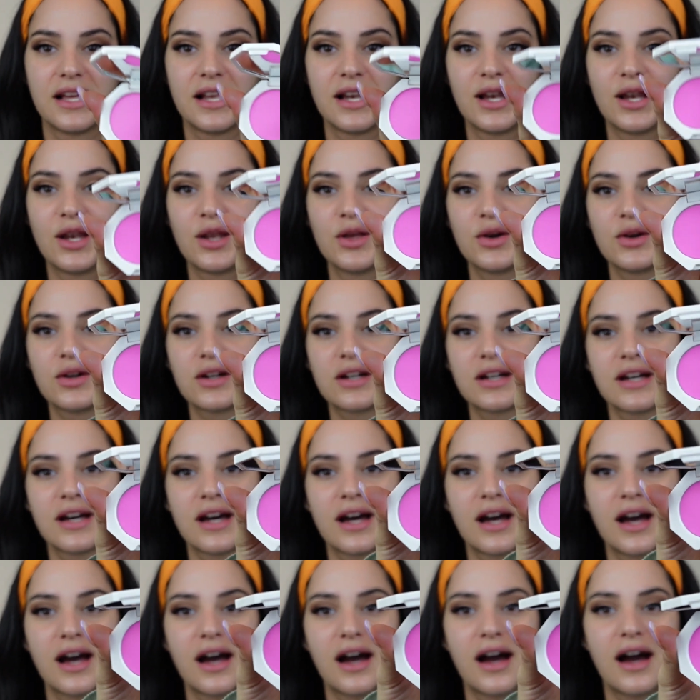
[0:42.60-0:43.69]
Look
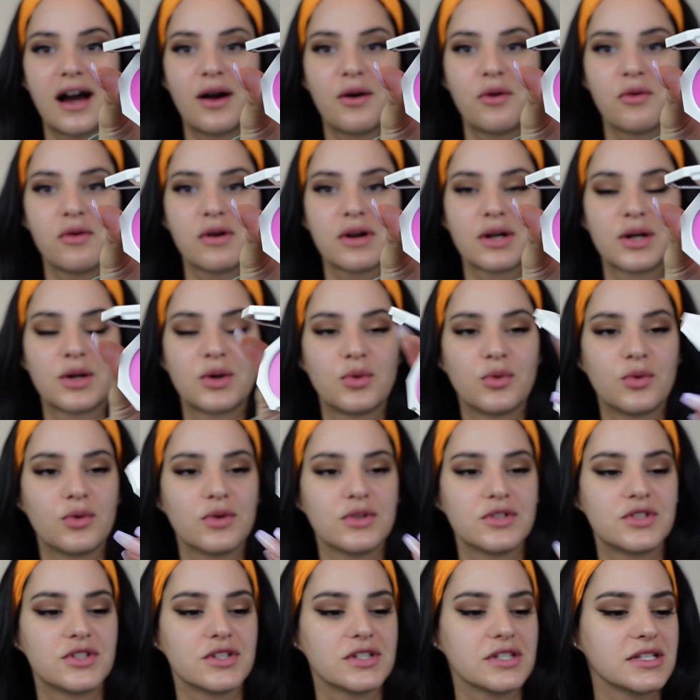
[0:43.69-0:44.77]
how
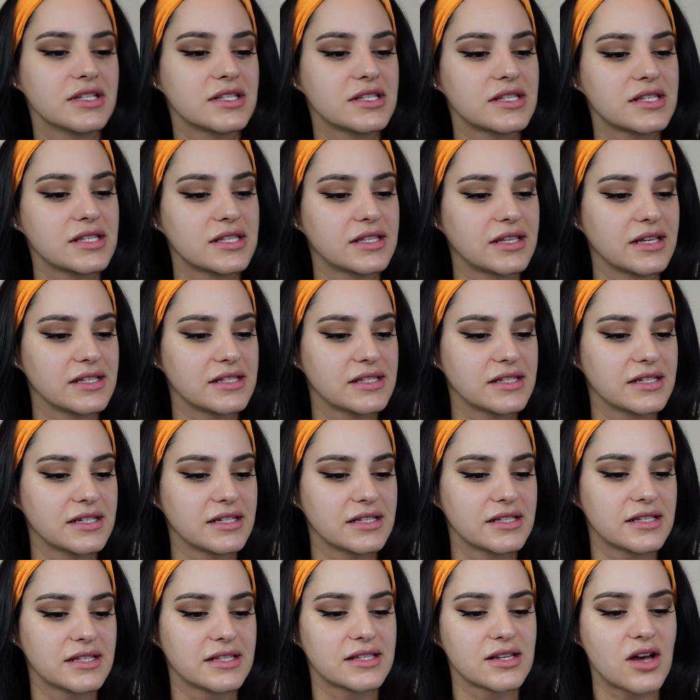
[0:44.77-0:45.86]
gorgeous this
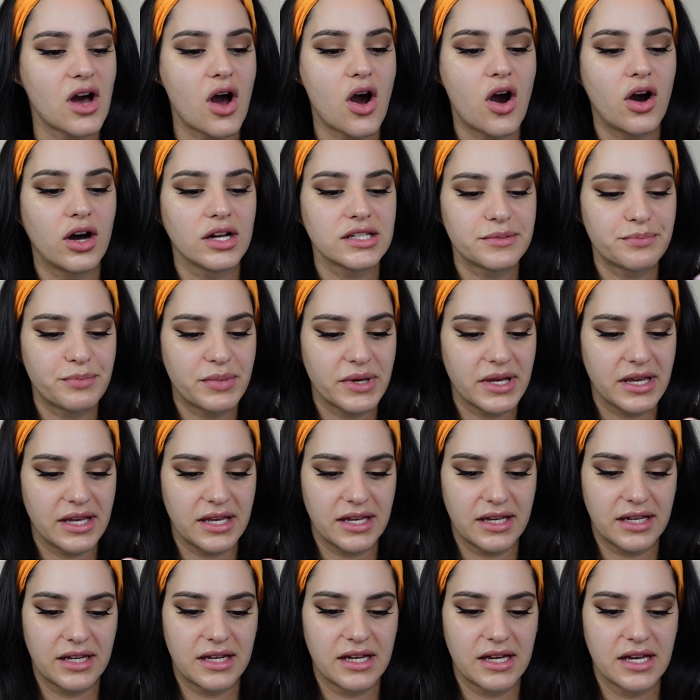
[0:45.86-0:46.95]
is. It's a hot
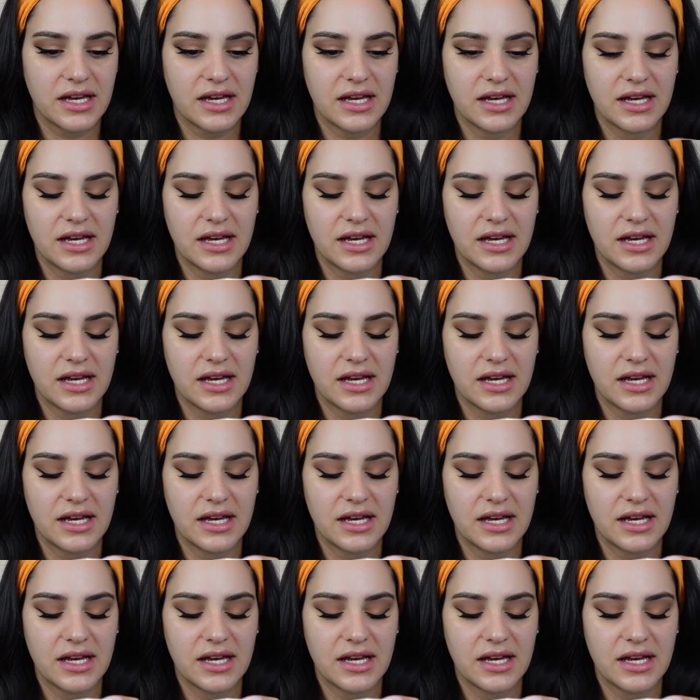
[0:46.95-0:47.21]
pink.